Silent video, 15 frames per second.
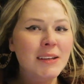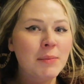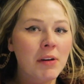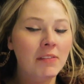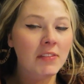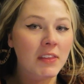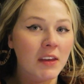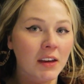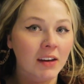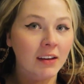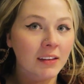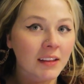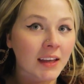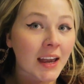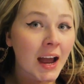some of
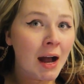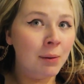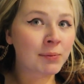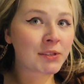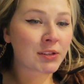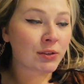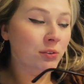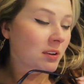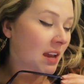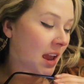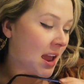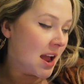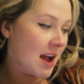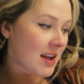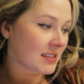the like absolute
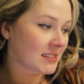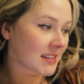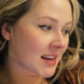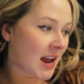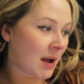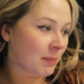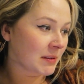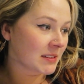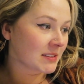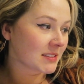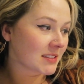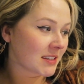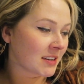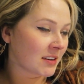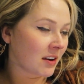chaos that
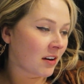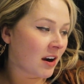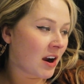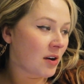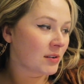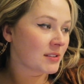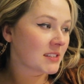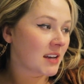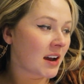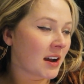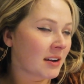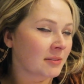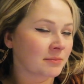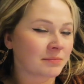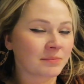happens in our house.
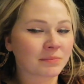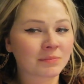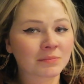Um,